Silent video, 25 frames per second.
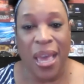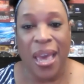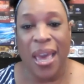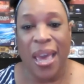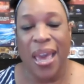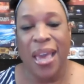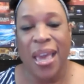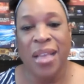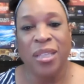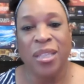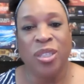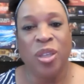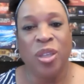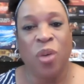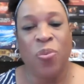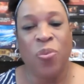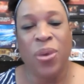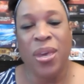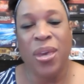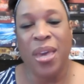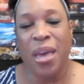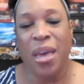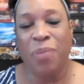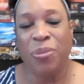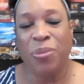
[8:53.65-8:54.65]
And so we
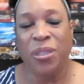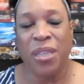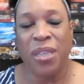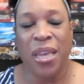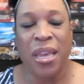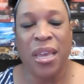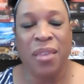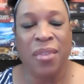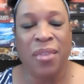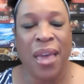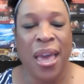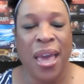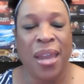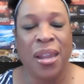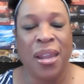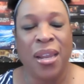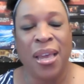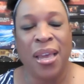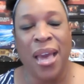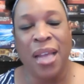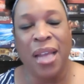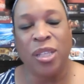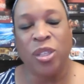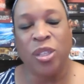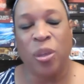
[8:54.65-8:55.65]
kept seeing that. And it
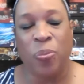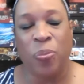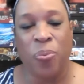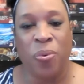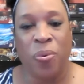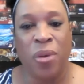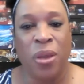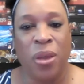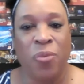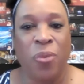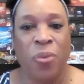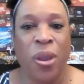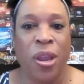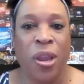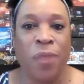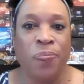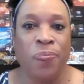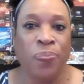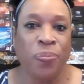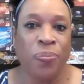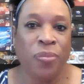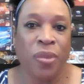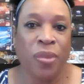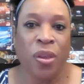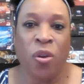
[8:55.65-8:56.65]
got to a point where
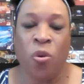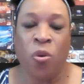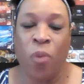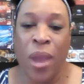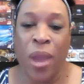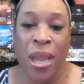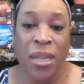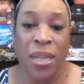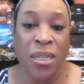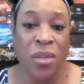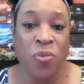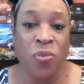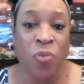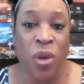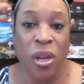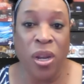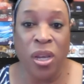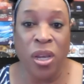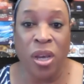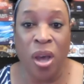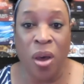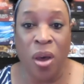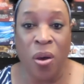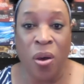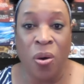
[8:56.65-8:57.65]
Grant didn't want to
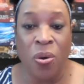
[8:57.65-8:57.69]
go.